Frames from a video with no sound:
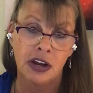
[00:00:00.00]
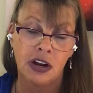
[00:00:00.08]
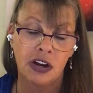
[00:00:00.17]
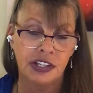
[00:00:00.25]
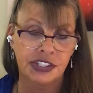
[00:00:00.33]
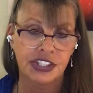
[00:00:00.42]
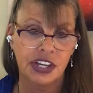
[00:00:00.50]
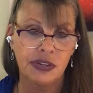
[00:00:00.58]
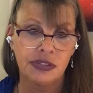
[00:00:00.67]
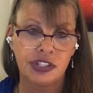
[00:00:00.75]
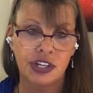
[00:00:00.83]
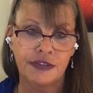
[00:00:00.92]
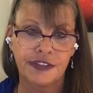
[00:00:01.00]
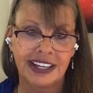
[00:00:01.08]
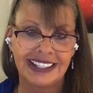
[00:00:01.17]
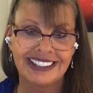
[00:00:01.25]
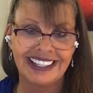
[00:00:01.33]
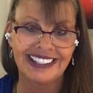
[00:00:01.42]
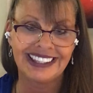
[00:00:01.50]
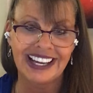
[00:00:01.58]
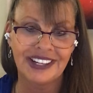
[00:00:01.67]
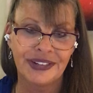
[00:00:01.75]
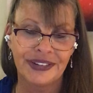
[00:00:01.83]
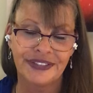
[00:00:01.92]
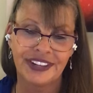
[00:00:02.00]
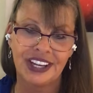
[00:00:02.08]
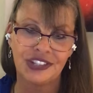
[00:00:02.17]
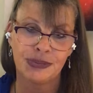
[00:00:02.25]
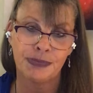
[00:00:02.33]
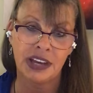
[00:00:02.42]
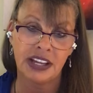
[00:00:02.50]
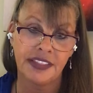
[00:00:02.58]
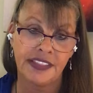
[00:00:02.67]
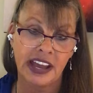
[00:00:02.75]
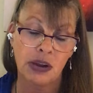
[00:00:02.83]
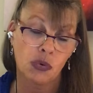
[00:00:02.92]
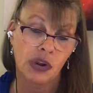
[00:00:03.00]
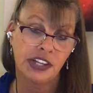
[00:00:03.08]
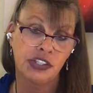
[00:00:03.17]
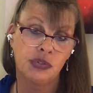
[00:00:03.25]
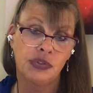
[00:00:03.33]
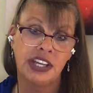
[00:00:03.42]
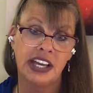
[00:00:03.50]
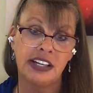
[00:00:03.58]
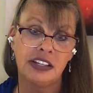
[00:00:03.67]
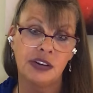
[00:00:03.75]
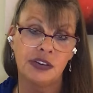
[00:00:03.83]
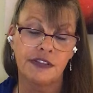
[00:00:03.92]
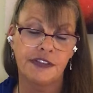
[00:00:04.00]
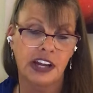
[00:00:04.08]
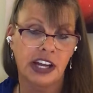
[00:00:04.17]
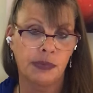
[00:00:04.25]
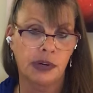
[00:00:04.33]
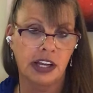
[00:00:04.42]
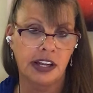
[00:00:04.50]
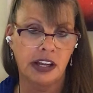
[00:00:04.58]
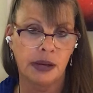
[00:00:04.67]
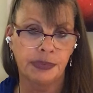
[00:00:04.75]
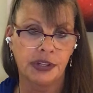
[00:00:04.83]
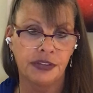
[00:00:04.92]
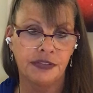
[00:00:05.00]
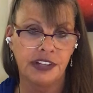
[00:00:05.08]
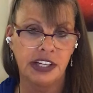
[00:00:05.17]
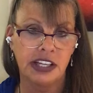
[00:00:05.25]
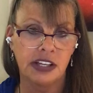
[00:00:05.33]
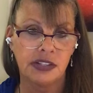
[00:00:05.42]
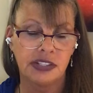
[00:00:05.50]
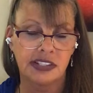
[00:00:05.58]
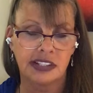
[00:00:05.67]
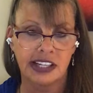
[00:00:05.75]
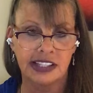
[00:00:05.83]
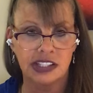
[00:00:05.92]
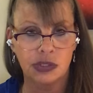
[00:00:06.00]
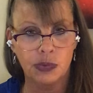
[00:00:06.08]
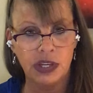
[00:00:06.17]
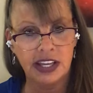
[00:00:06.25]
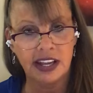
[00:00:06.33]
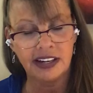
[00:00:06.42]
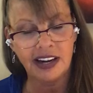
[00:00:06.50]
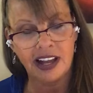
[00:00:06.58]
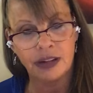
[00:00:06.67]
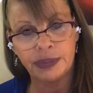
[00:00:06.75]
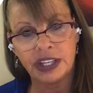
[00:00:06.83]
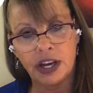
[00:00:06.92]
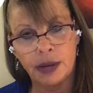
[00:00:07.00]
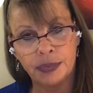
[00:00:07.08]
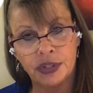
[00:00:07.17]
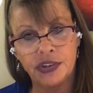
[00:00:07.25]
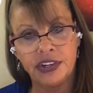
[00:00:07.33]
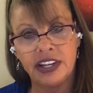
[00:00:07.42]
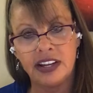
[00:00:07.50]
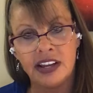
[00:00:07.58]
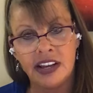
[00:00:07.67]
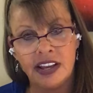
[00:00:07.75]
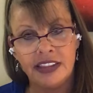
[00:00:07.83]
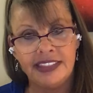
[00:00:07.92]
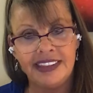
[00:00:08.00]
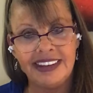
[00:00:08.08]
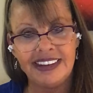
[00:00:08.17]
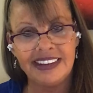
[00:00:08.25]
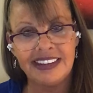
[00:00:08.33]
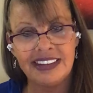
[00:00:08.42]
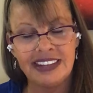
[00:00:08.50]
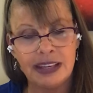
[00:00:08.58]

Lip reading: Also, don't forget to hit that notification bell. That way you get notified when I upload videos. Like this weekend, I'll be uploading the